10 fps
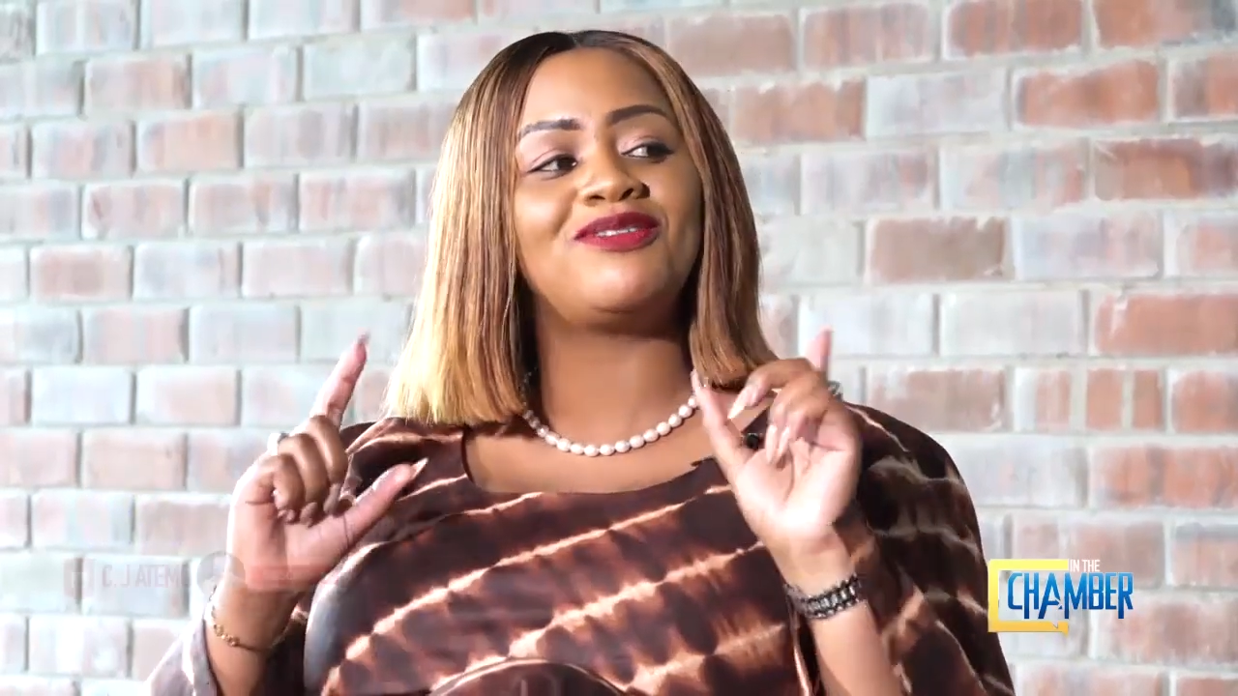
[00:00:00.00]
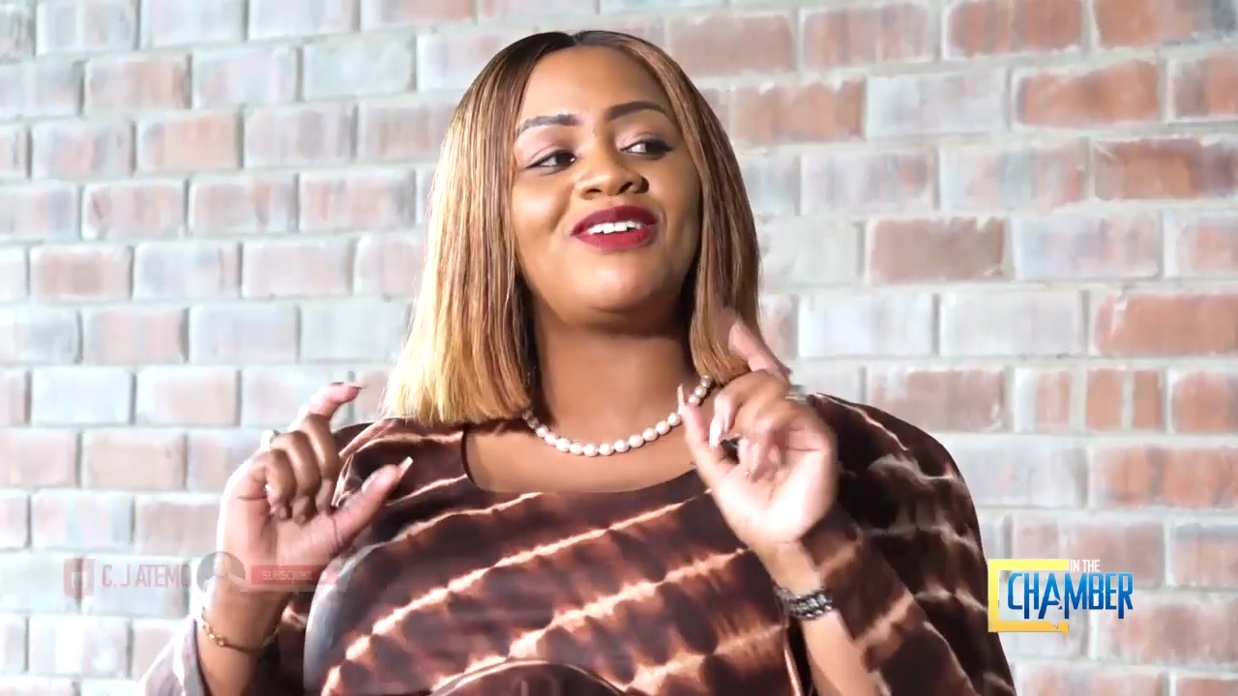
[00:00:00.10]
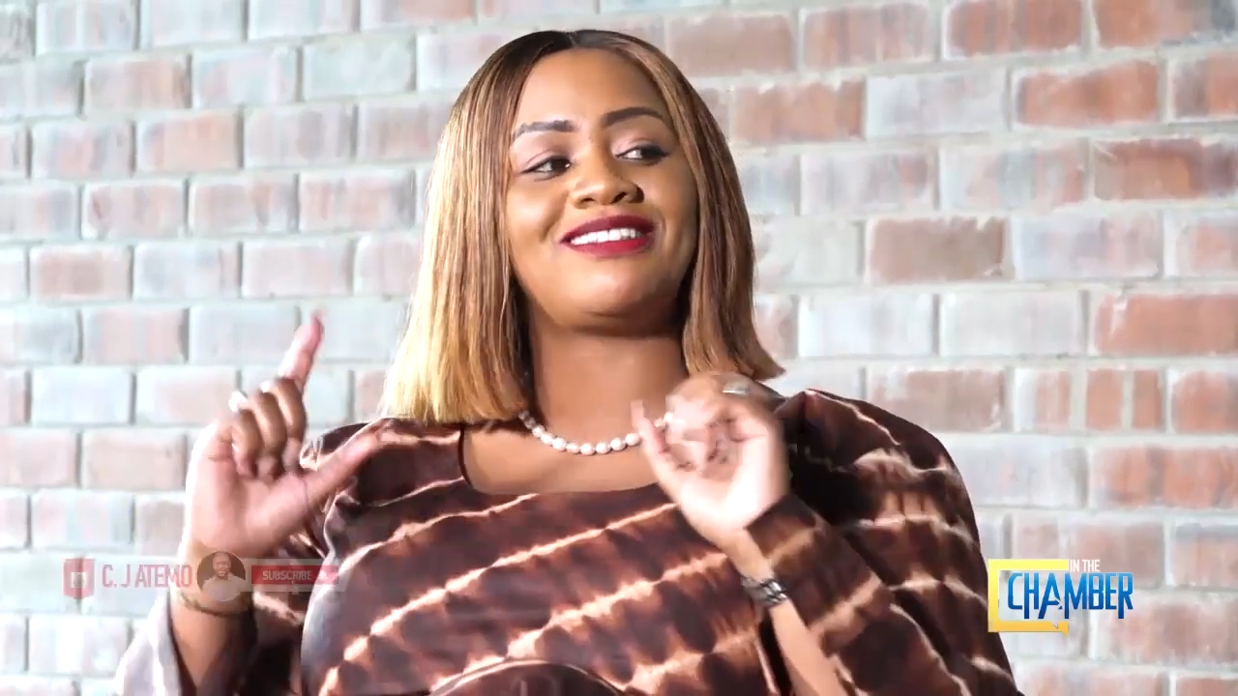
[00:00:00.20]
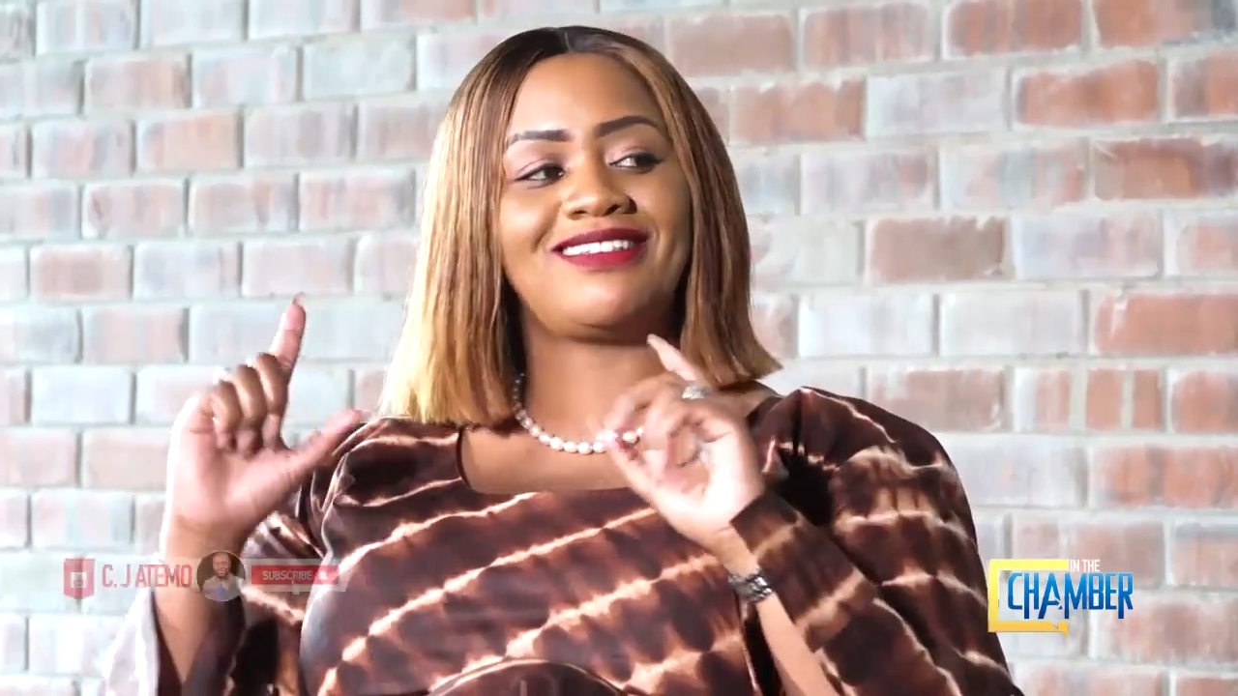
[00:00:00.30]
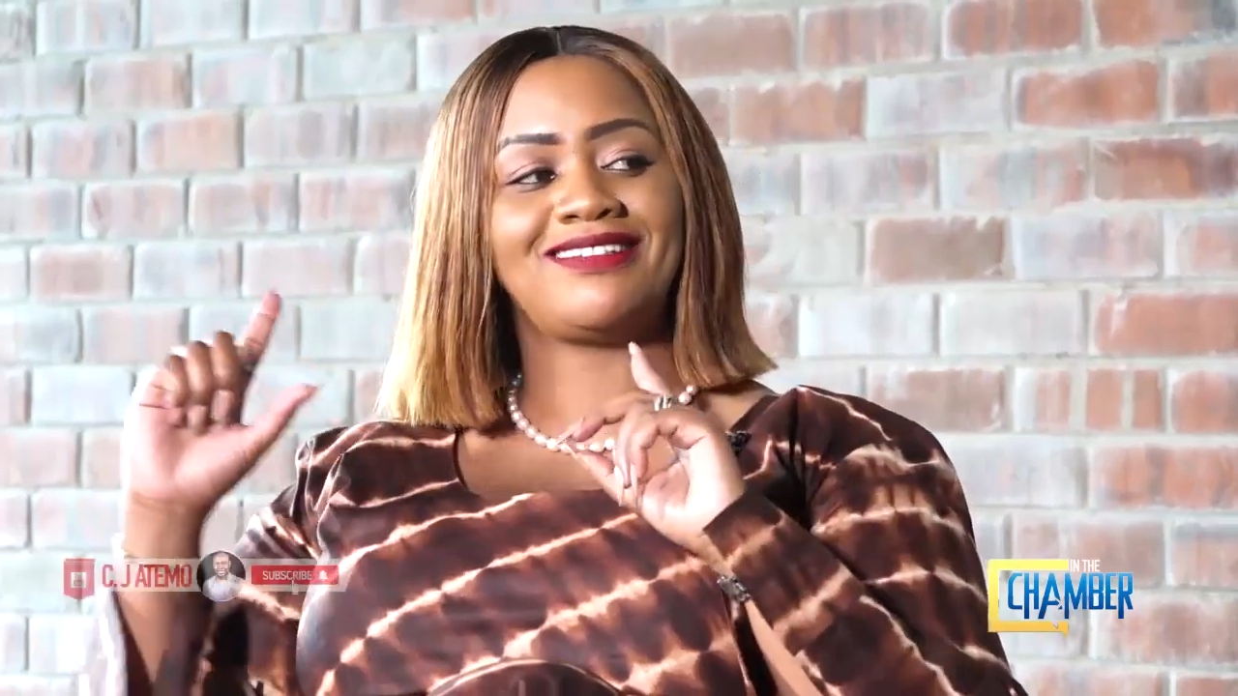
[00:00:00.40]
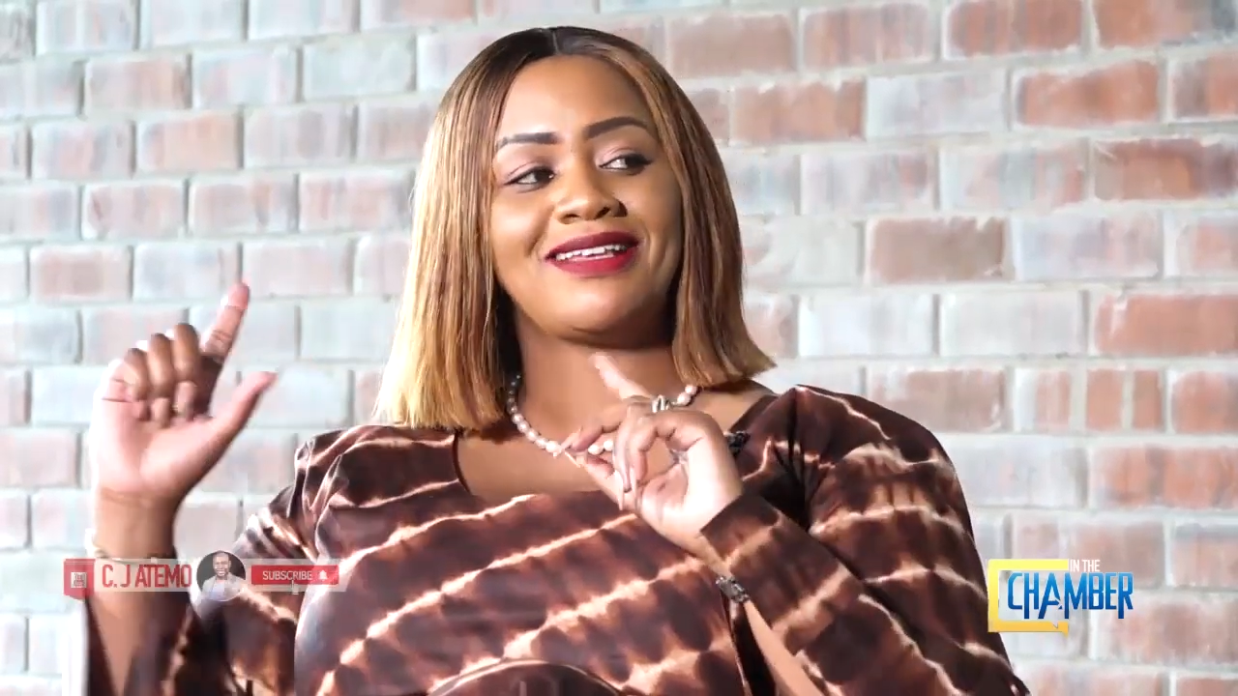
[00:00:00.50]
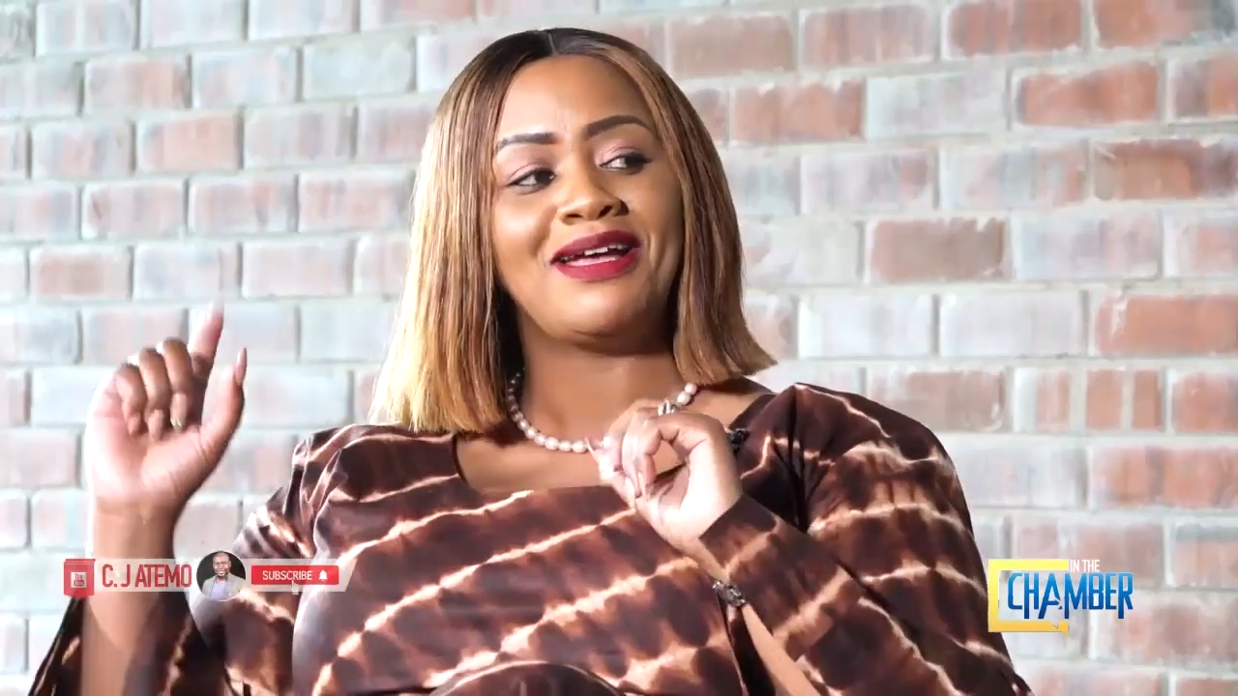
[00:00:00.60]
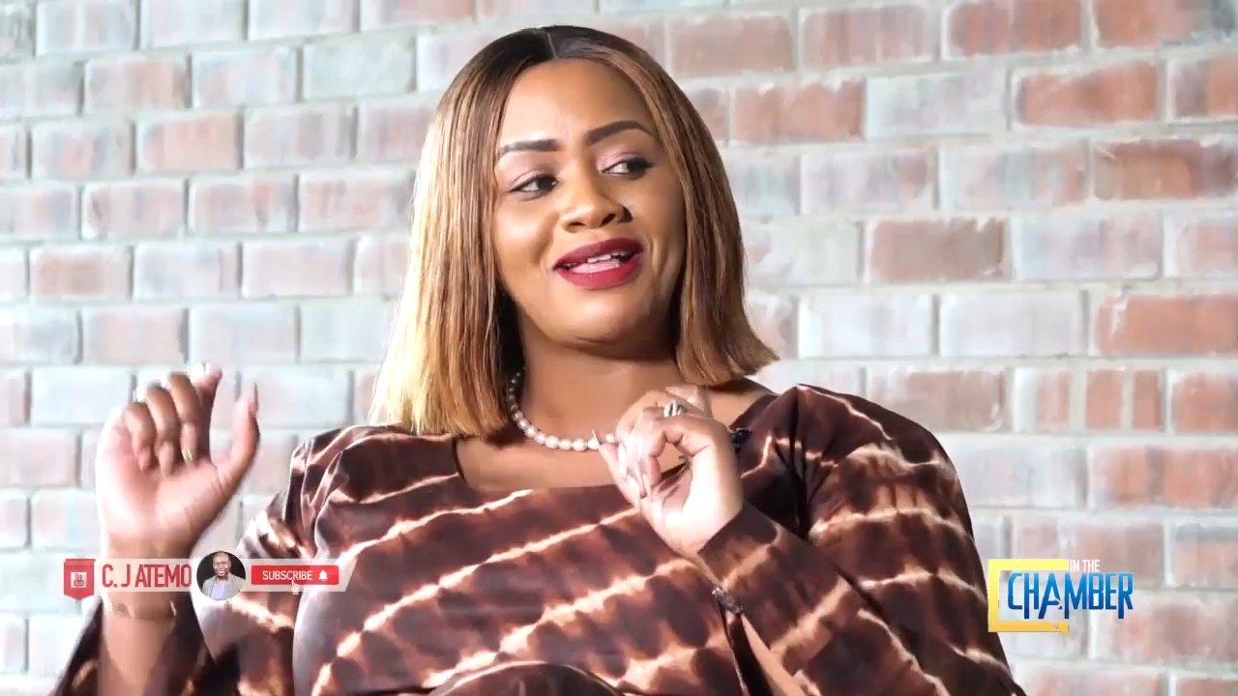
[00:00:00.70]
versus